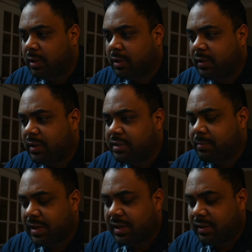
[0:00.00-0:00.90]
Let's
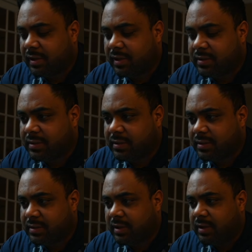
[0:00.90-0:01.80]
make this
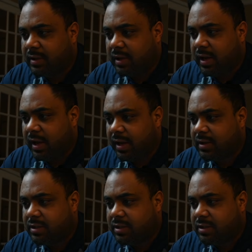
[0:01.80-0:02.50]
8 inches